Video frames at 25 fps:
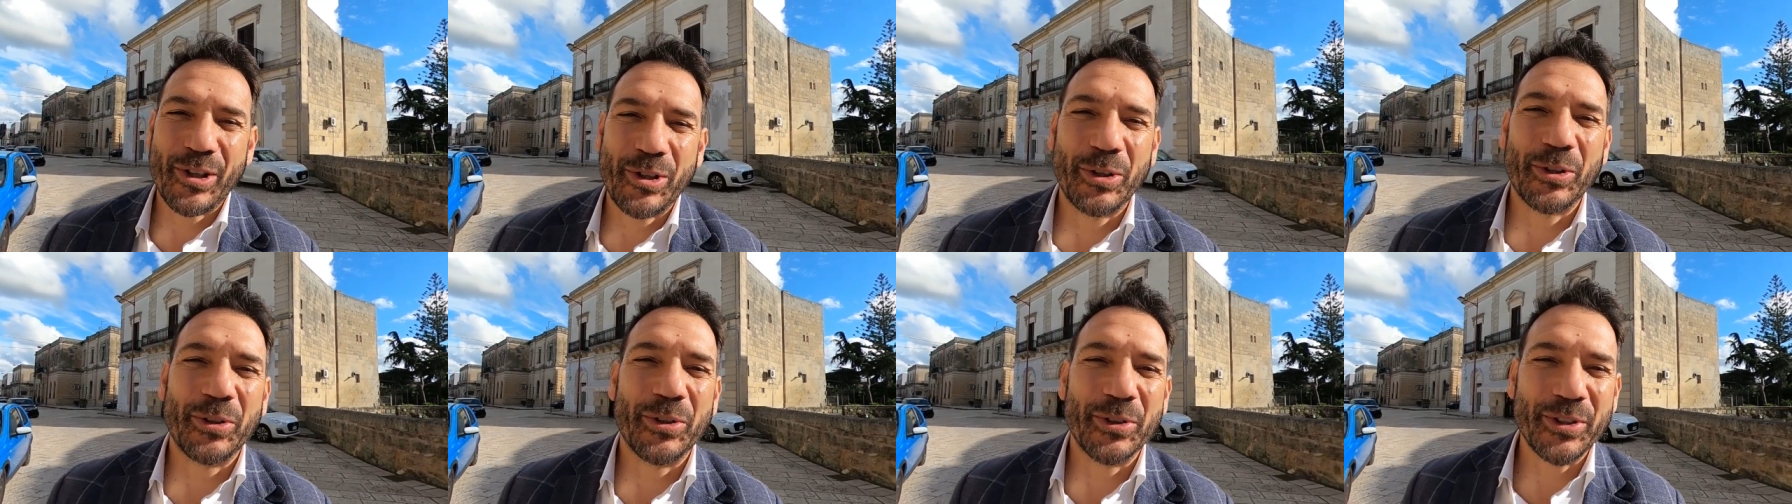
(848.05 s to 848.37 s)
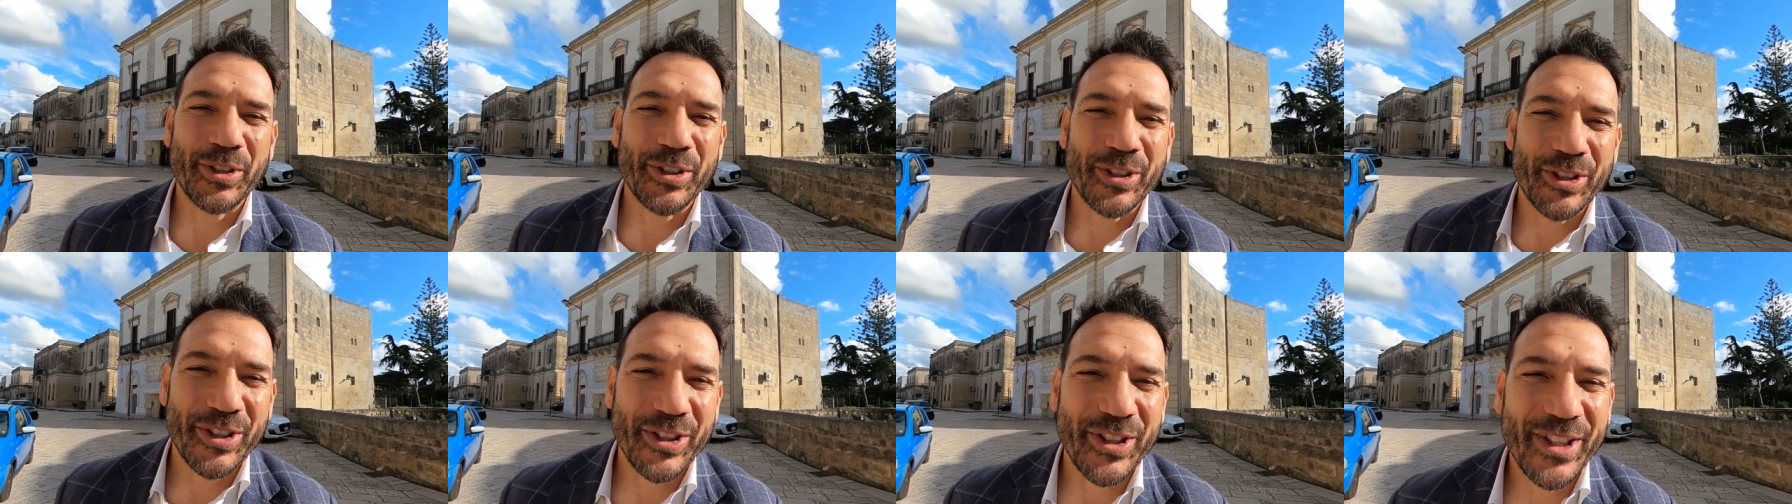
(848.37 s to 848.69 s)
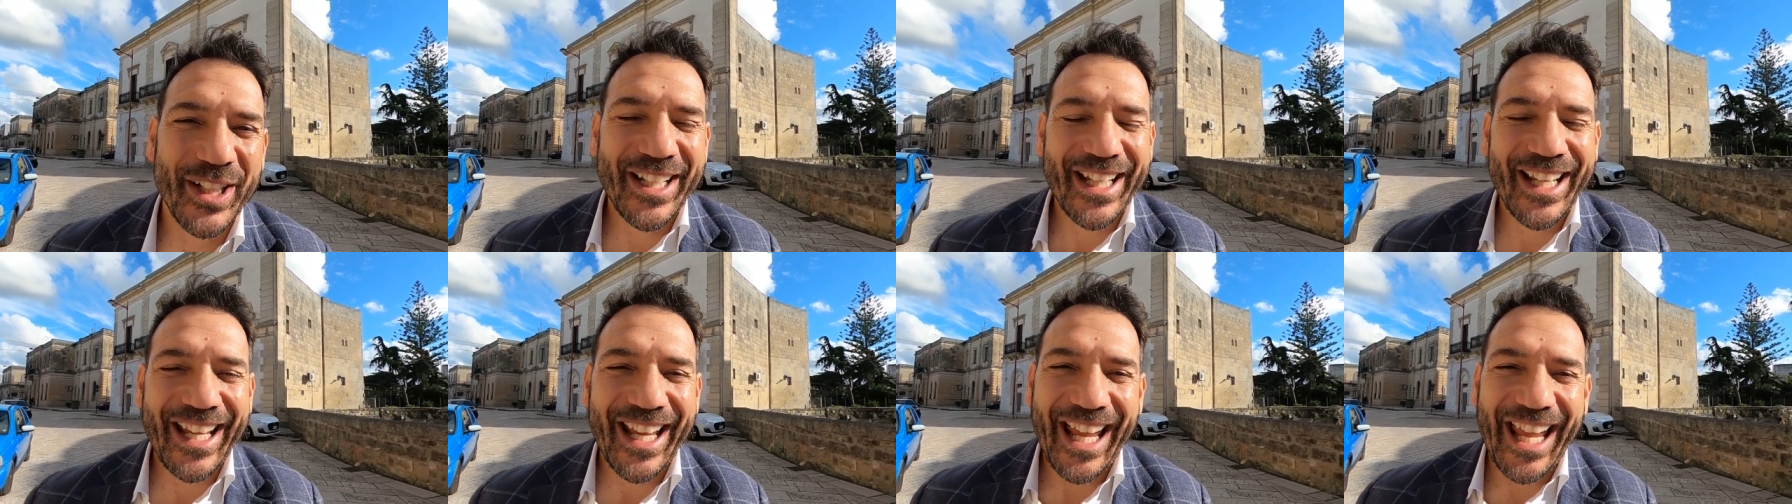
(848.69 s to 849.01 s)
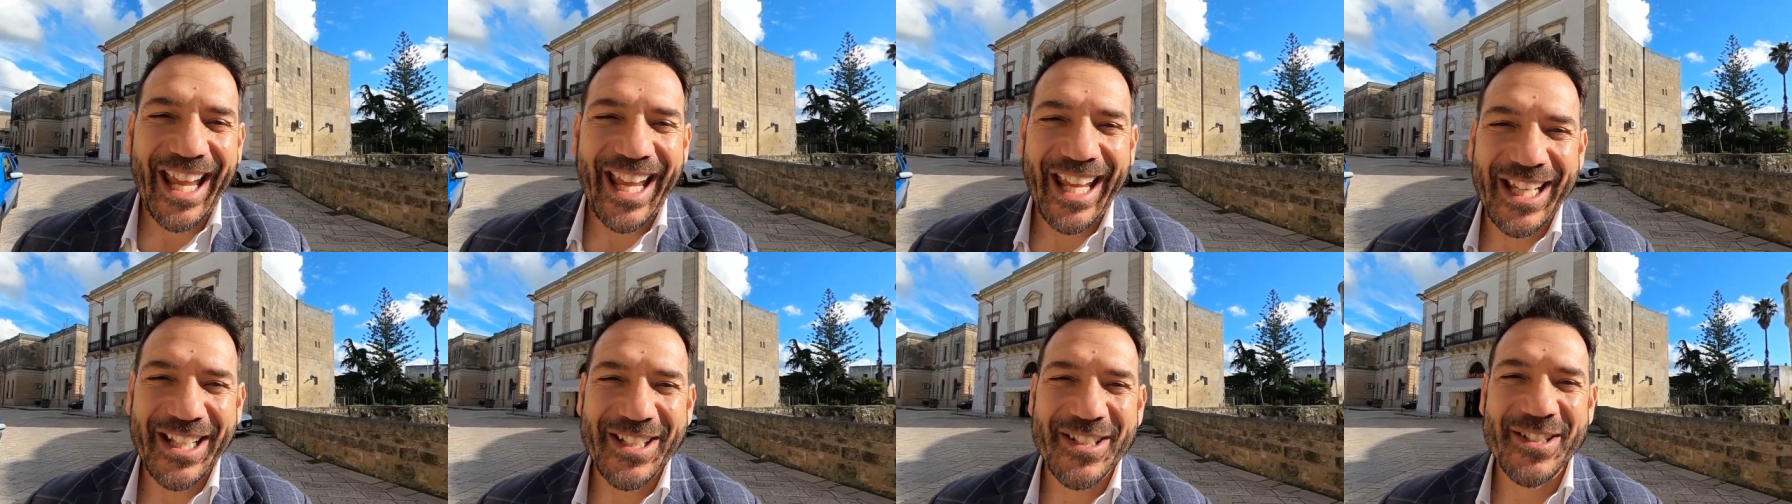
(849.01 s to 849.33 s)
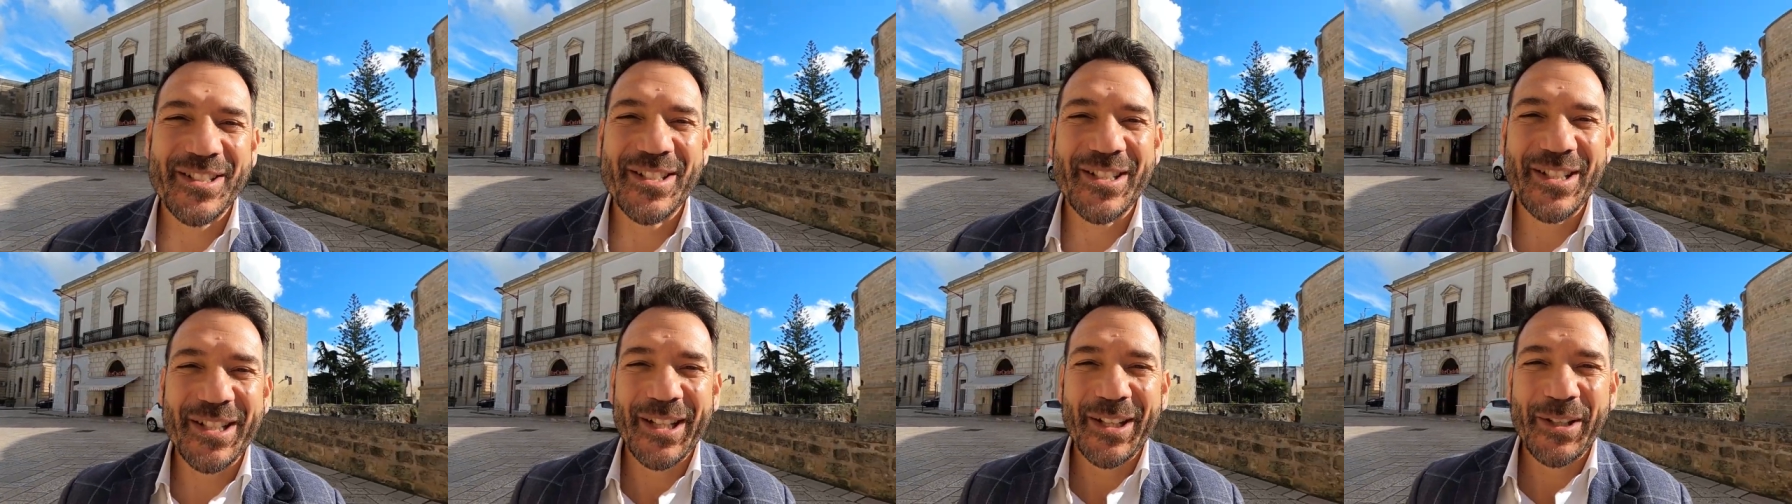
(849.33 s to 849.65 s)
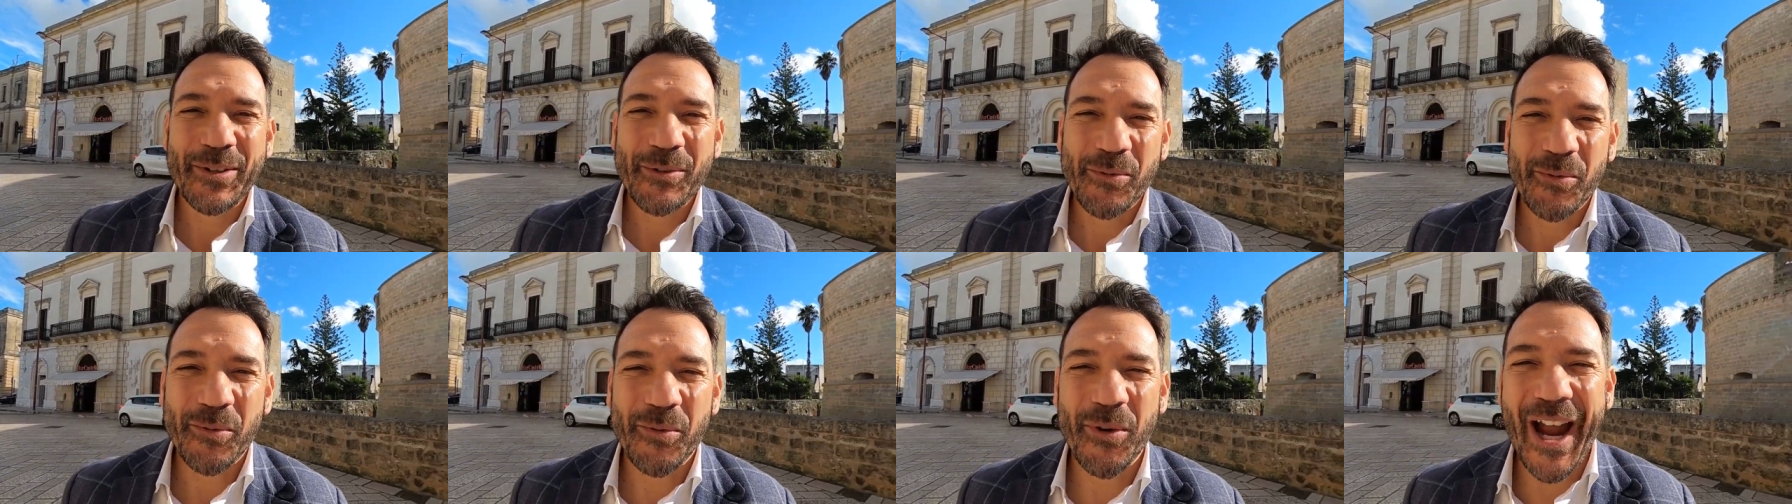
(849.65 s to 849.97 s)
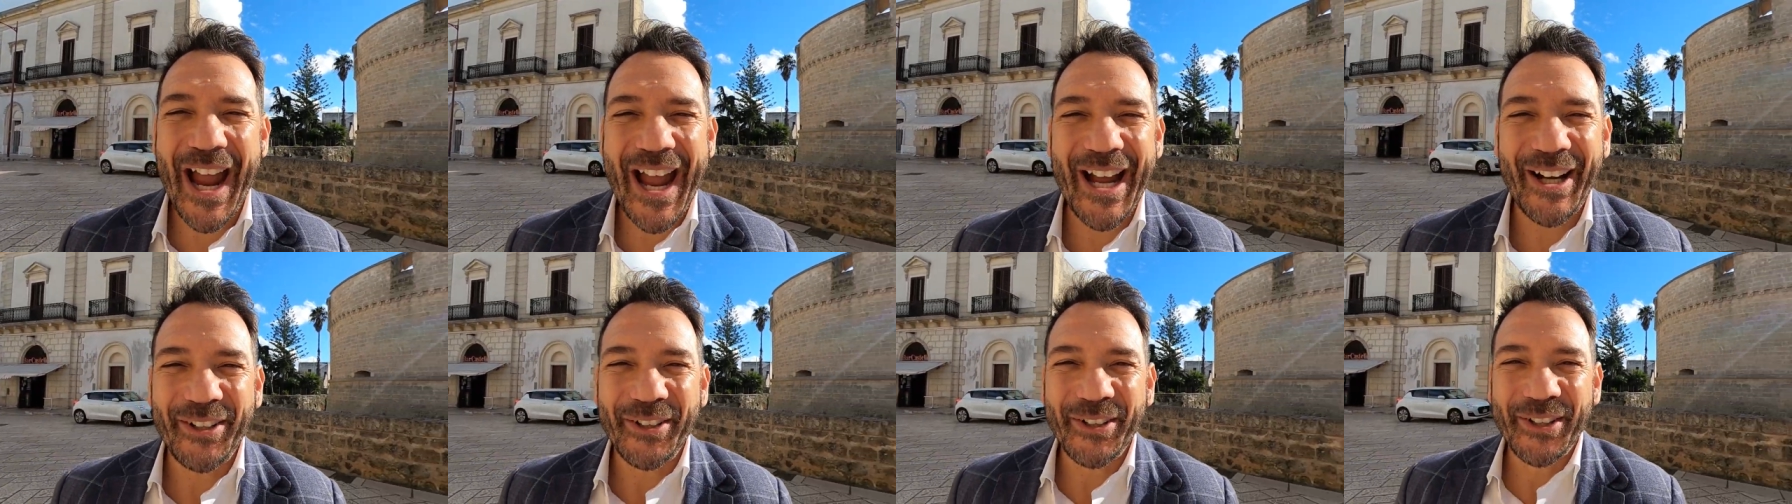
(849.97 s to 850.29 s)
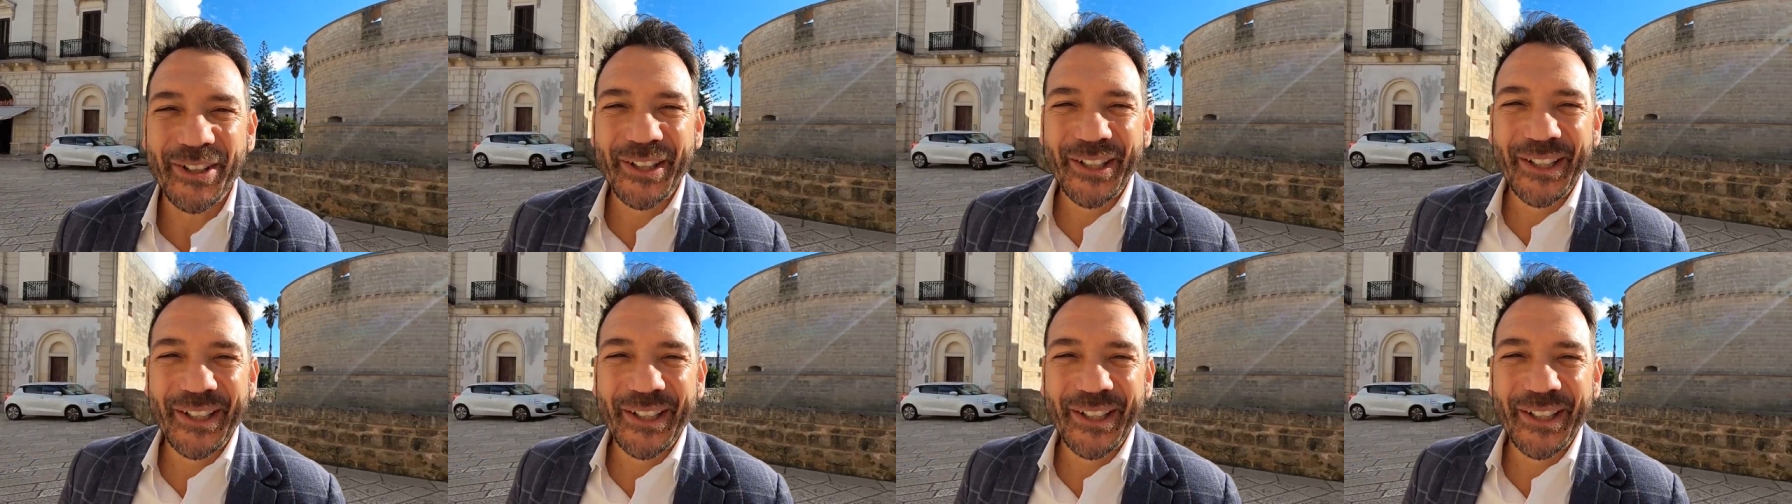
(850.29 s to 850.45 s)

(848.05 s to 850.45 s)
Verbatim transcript: corner and wow,